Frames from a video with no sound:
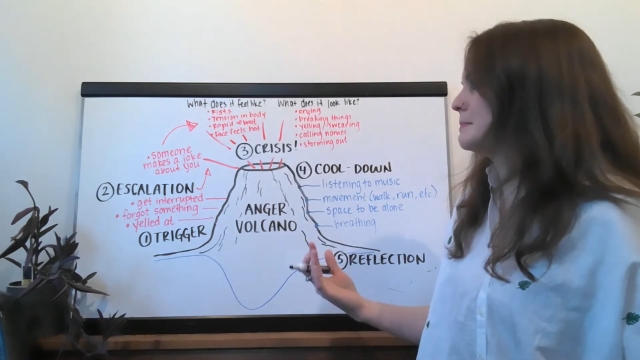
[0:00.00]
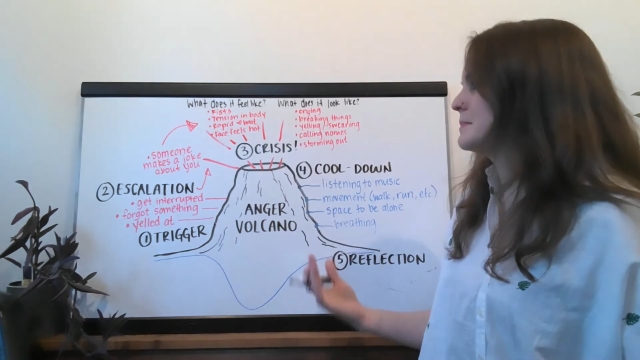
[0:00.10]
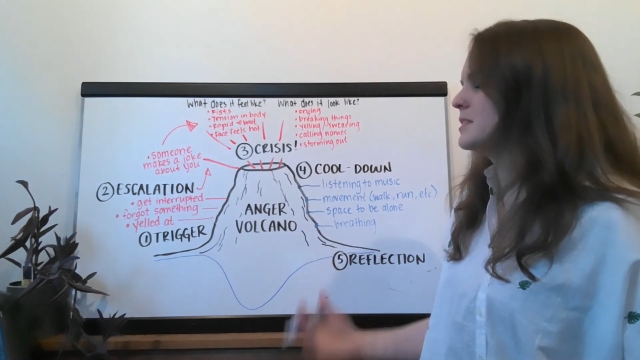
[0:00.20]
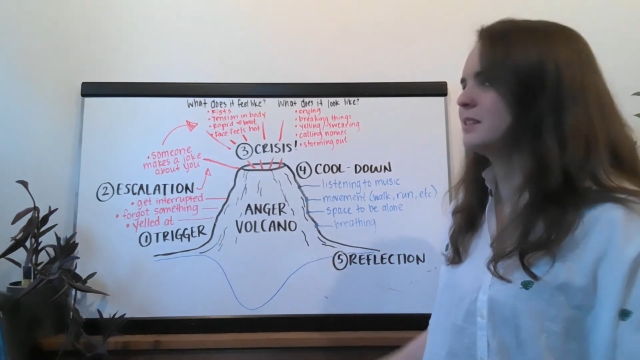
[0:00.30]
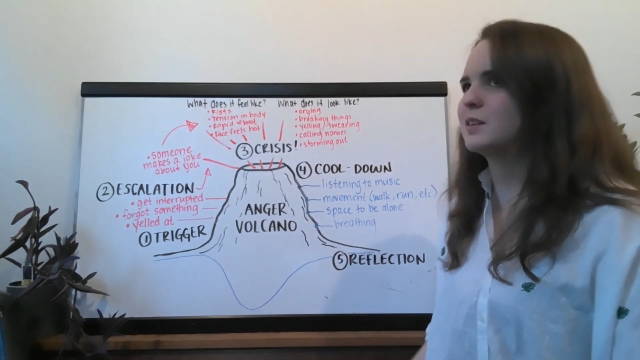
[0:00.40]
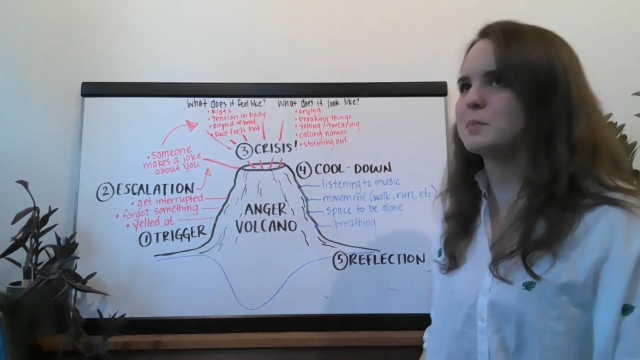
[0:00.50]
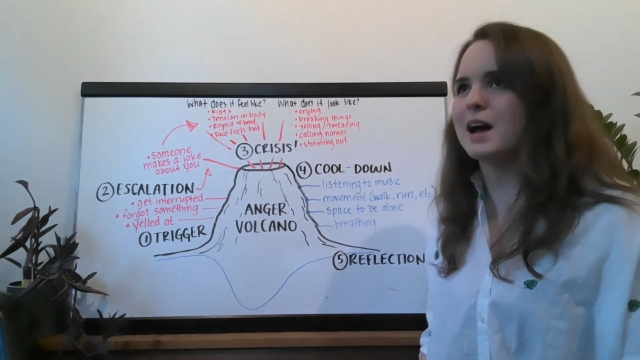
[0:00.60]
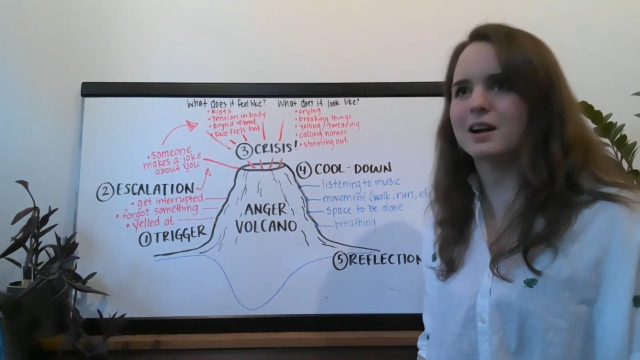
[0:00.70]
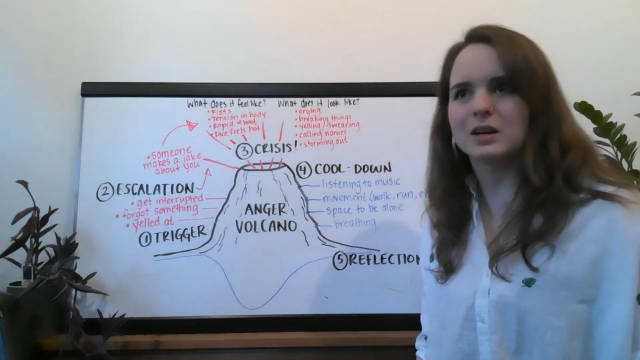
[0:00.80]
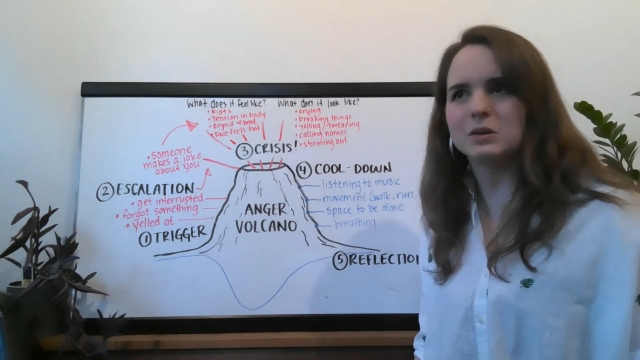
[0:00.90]
to look
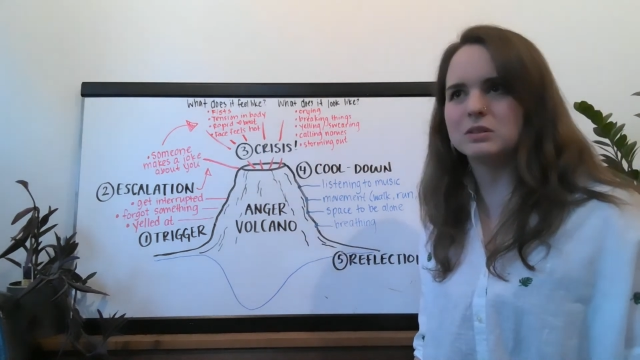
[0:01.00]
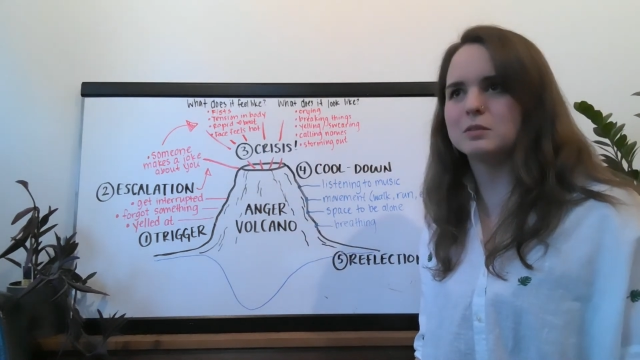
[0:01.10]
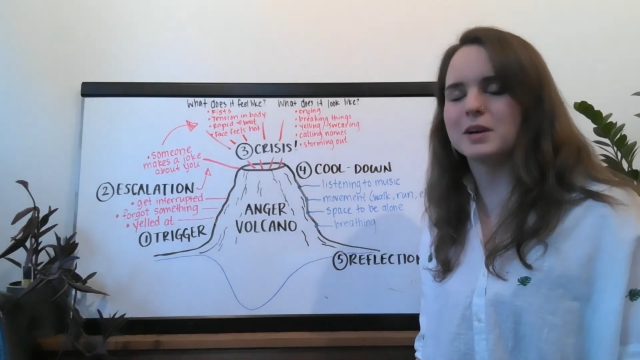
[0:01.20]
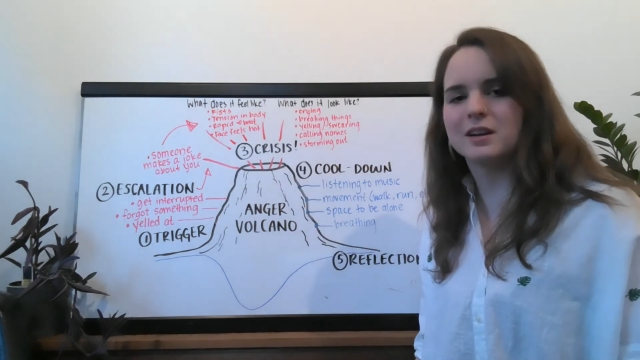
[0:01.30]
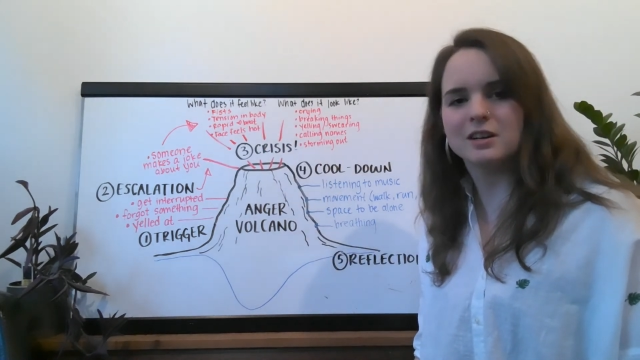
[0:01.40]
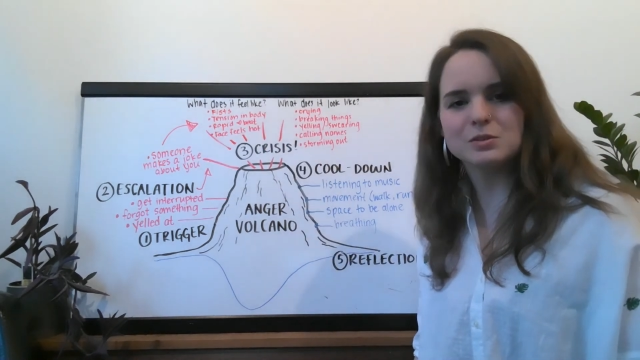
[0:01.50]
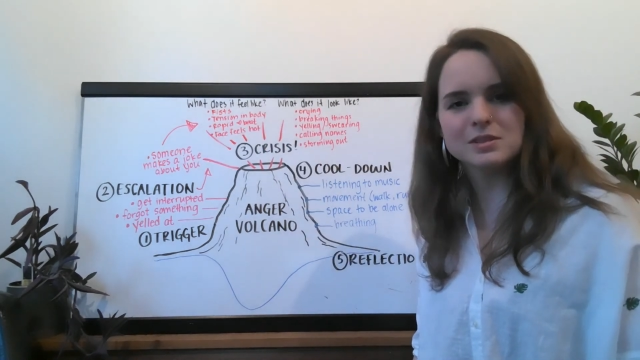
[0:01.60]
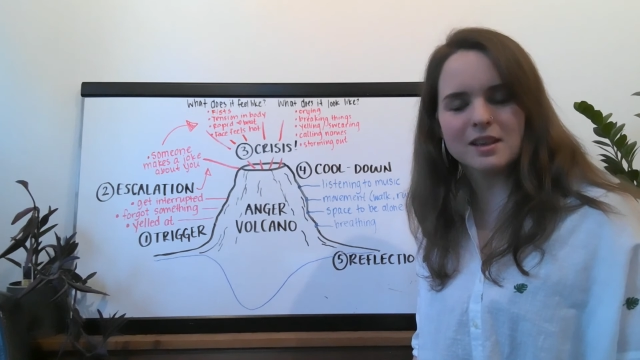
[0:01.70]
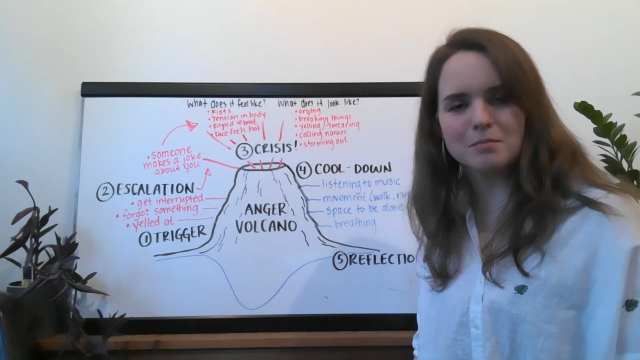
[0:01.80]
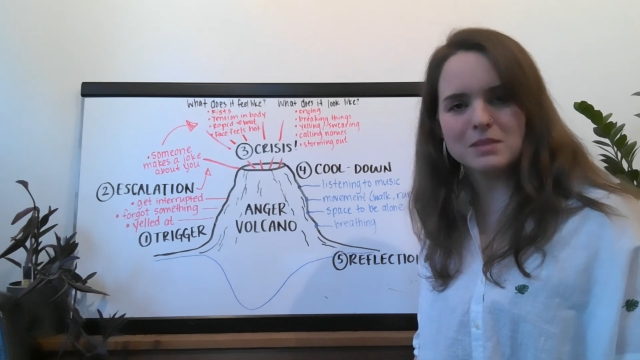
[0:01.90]
back and go, oh my gosh, was
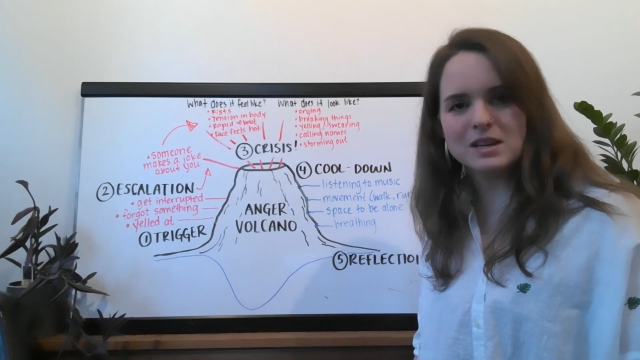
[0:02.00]
that me?